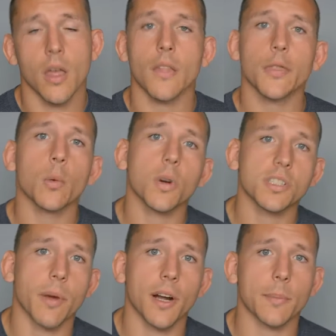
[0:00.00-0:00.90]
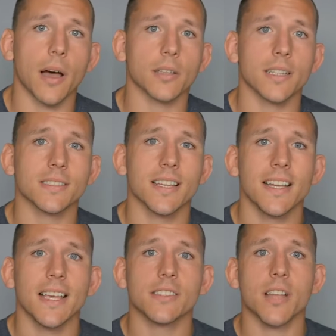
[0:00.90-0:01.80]
The worst part about this
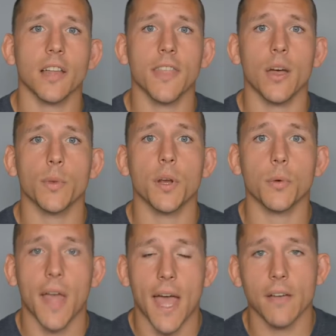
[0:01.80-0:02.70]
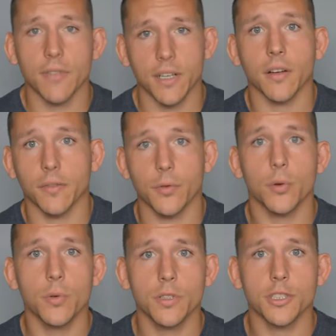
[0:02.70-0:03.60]
is not that we don't have enough
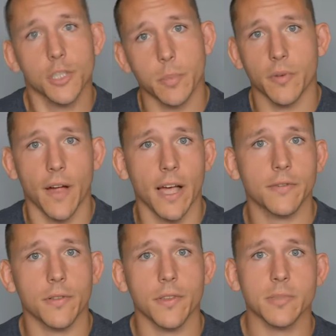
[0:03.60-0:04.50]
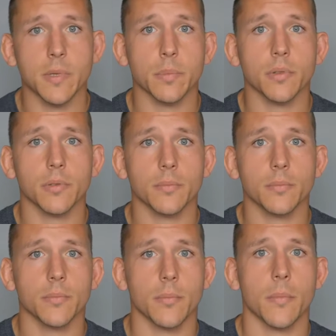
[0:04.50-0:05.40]
food to provide for these people,
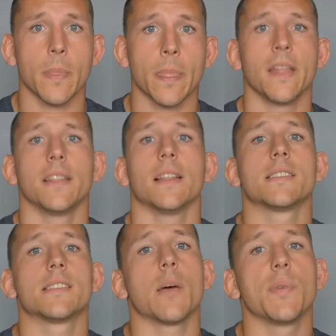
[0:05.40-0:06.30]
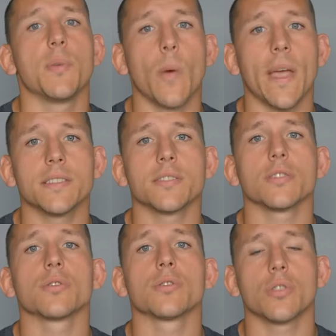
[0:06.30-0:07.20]
it's that we
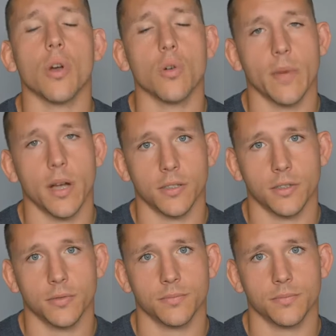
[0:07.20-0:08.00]
waste so much.